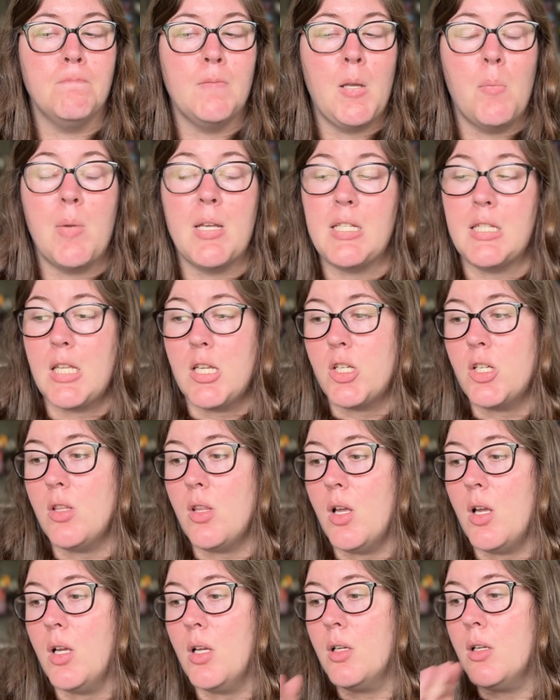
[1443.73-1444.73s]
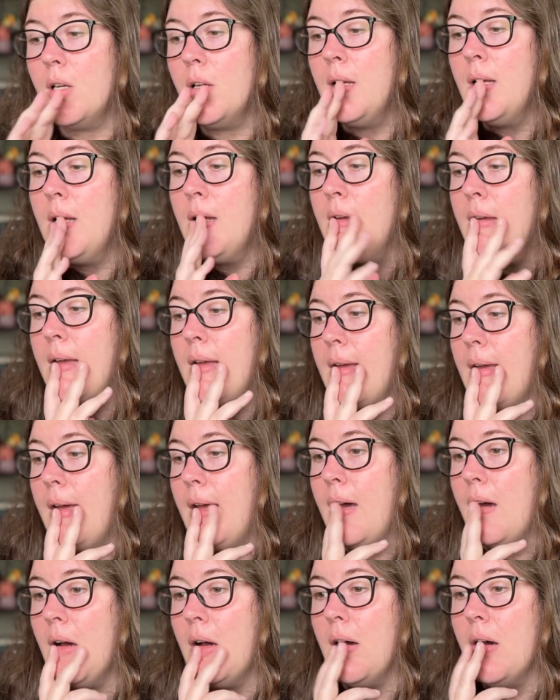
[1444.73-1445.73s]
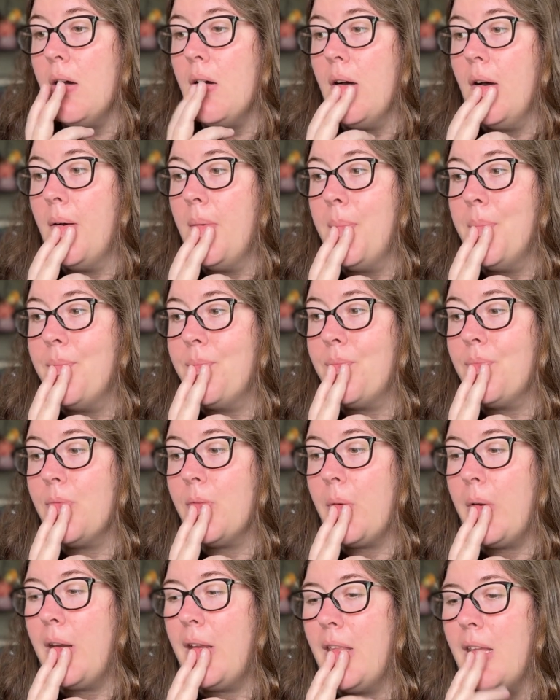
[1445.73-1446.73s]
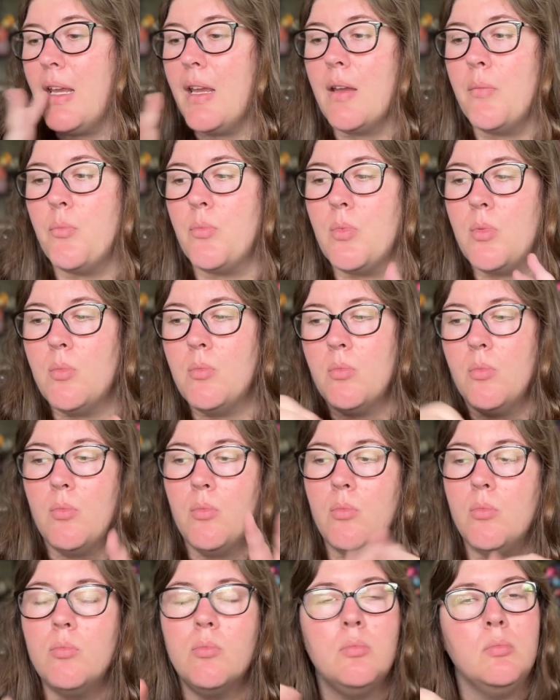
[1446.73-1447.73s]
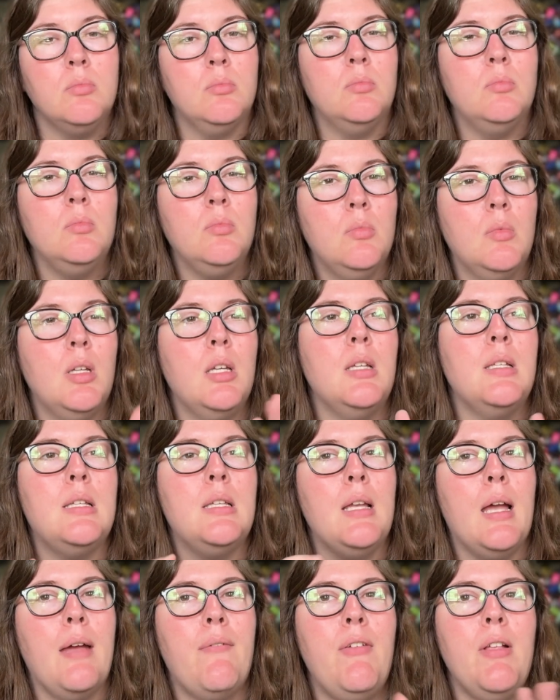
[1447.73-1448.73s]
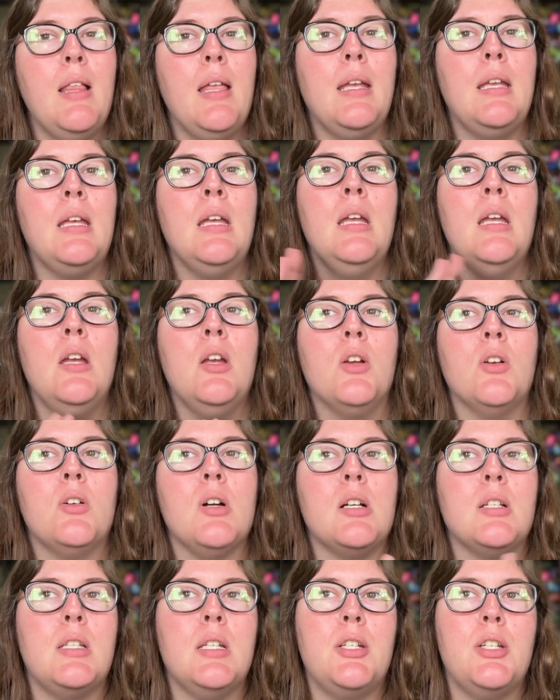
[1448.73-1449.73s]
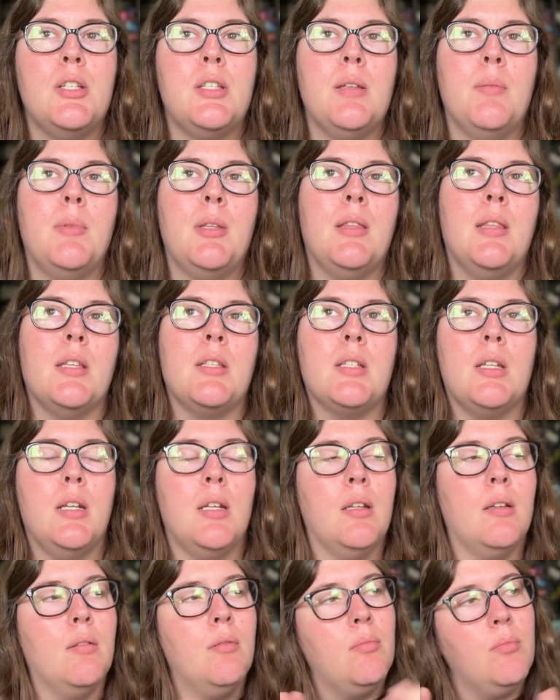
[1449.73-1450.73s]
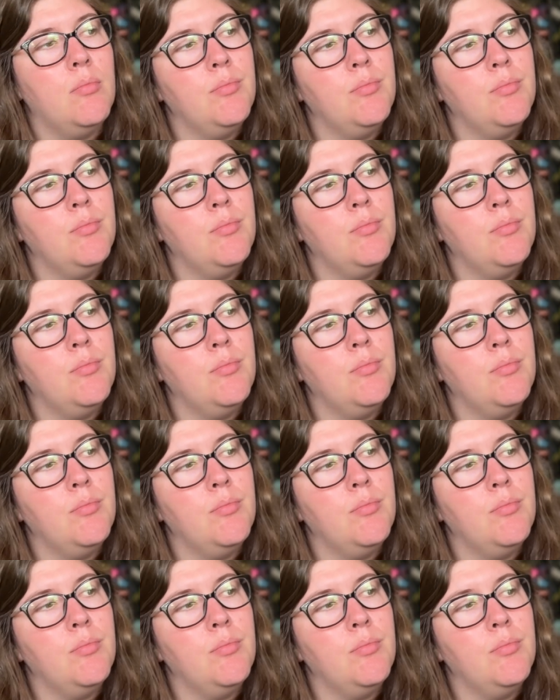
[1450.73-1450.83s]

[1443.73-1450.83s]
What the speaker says: my stitch along at all or anything. I feel like cross stitch is something that's gonna